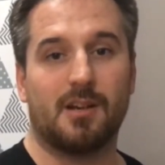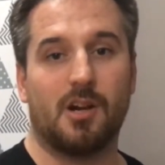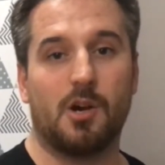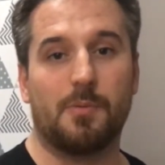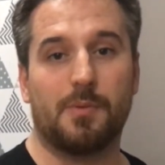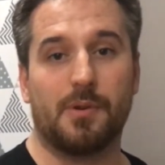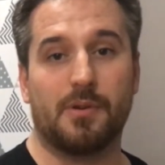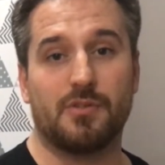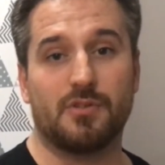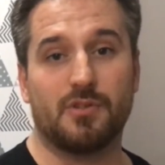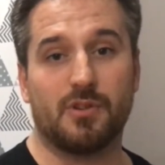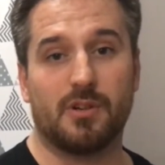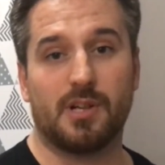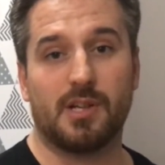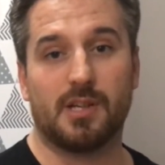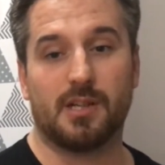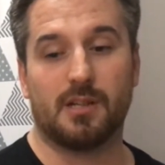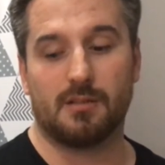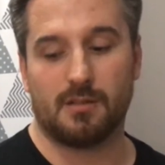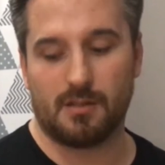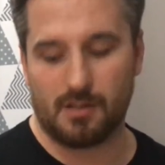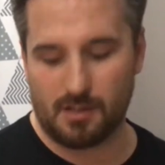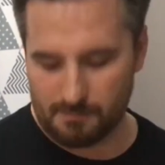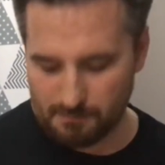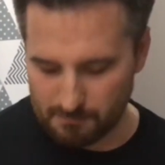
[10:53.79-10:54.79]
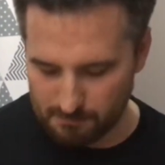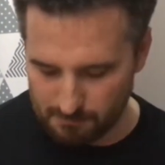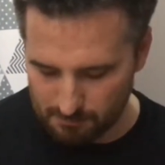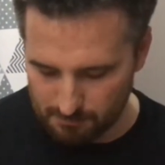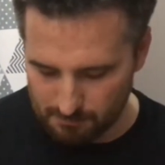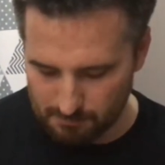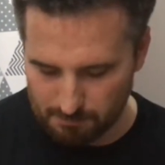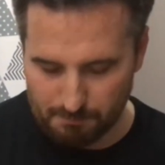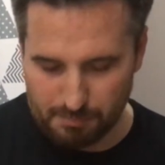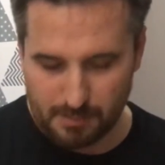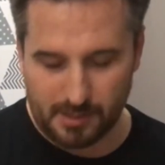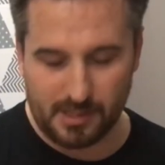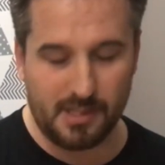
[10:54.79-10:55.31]
Hope you enjoy it.
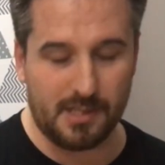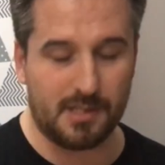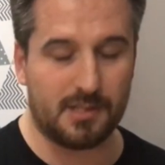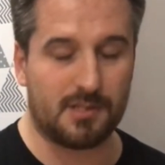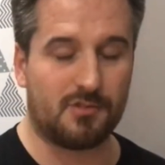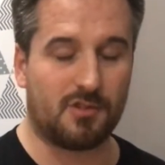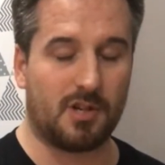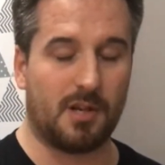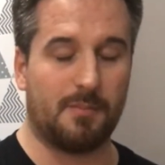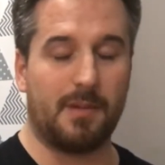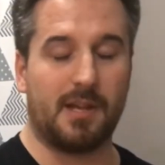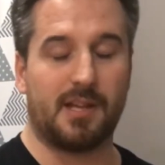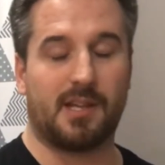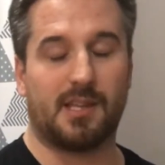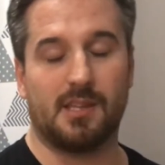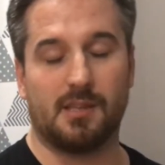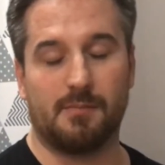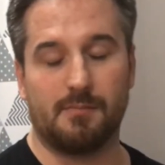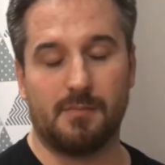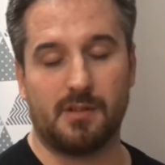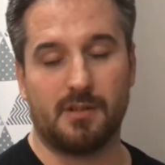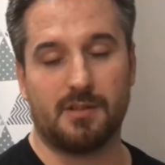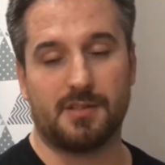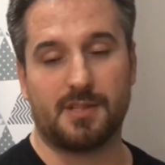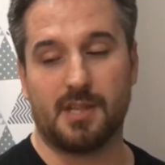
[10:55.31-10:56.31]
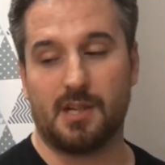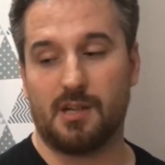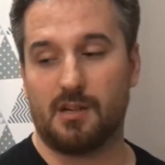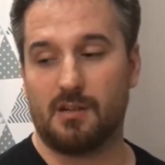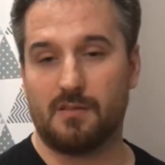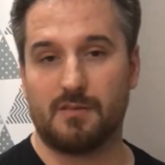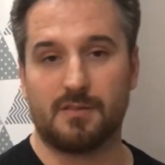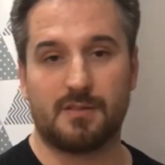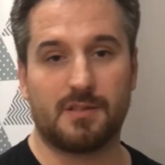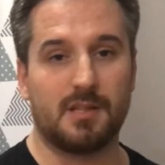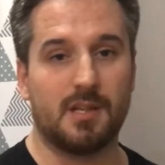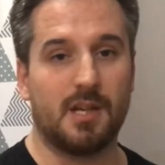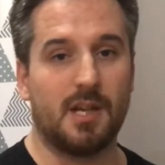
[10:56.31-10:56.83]
Please try making them
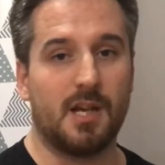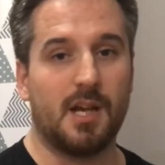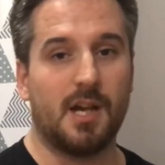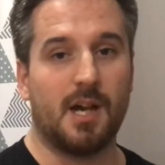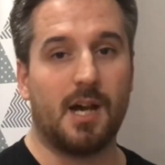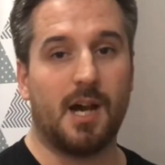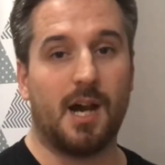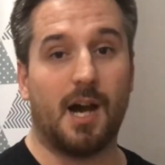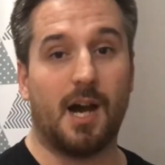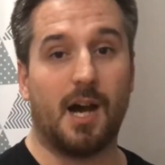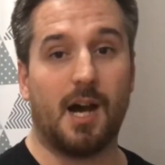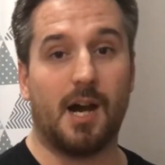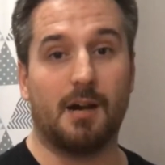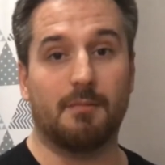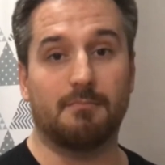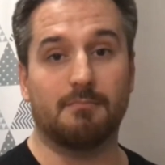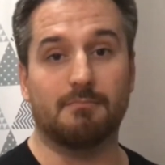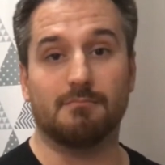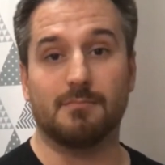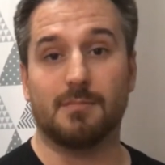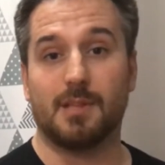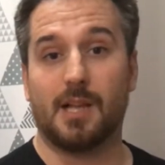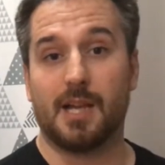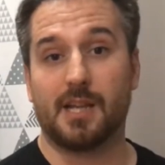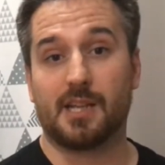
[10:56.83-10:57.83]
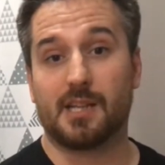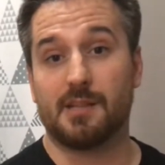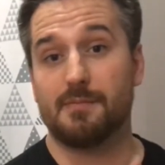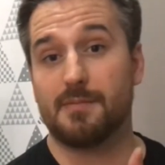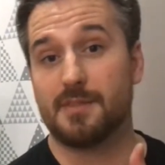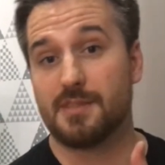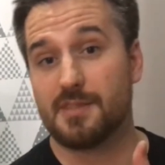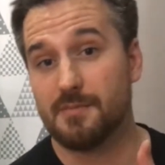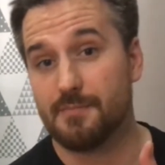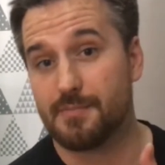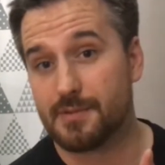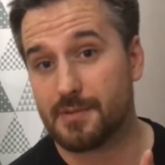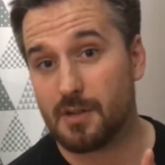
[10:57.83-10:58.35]
yourselves. Like and
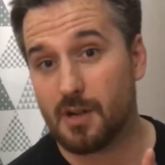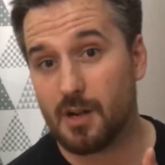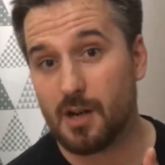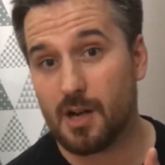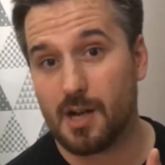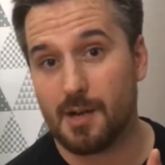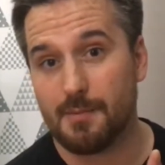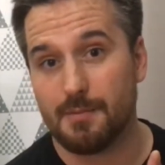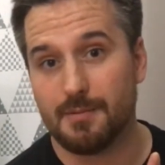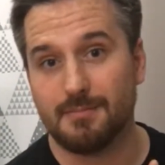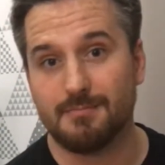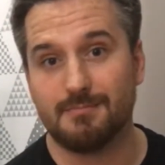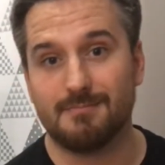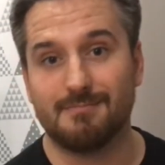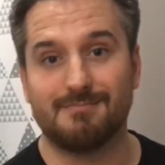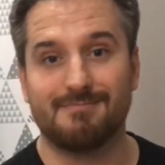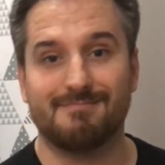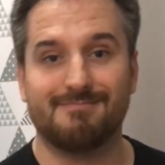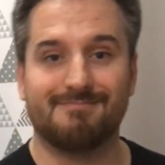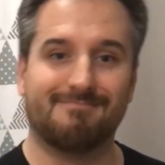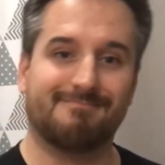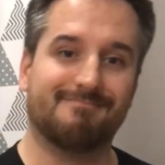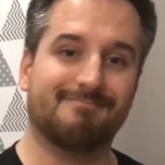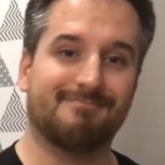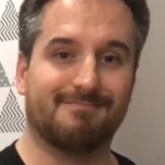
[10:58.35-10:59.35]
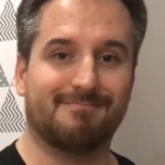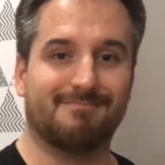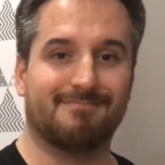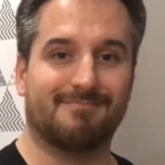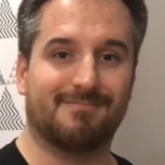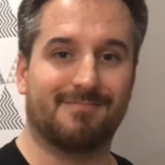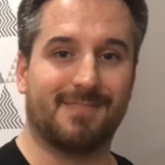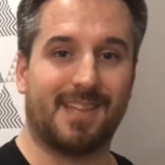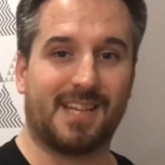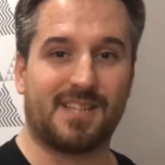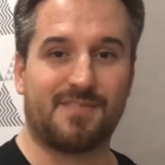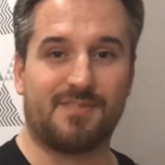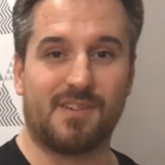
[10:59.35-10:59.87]
subscribe.
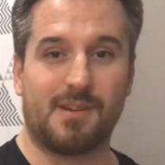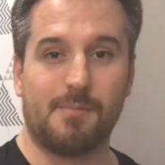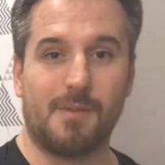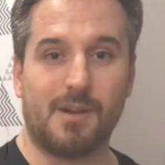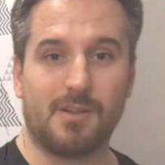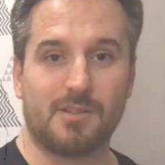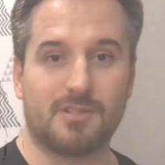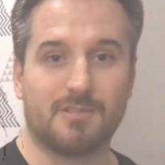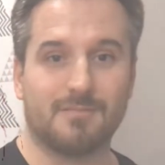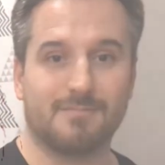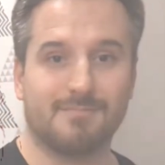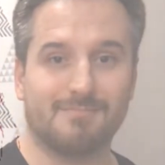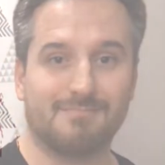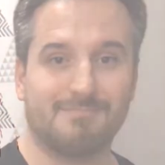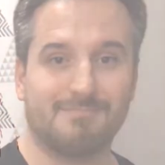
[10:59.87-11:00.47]
Thanks very much.